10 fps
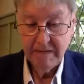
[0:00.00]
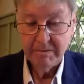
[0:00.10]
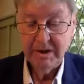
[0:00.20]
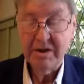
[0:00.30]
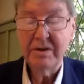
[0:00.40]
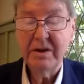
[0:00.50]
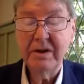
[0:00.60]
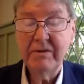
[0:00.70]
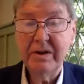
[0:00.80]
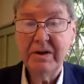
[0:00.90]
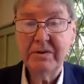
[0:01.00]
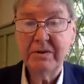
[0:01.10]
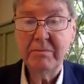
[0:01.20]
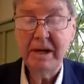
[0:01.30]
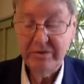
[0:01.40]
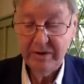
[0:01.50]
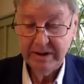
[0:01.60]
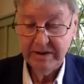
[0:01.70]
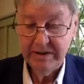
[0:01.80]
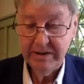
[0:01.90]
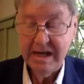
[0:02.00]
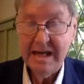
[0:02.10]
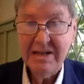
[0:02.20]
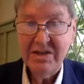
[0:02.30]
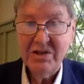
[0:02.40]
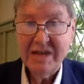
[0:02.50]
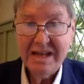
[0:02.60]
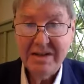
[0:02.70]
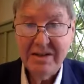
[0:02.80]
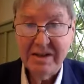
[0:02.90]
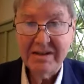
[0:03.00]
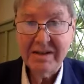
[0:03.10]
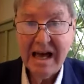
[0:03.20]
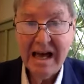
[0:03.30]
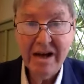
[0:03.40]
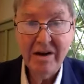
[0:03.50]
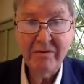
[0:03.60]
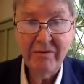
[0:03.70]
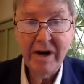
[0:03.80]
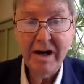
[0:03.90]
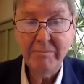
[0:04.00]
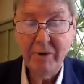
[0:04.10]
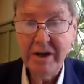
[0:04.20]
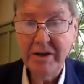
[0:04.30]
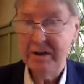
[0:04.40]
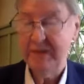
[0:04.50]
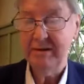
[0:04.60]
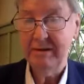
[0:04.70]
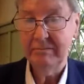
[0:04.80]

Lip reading: because the universal matrix senses our vibration.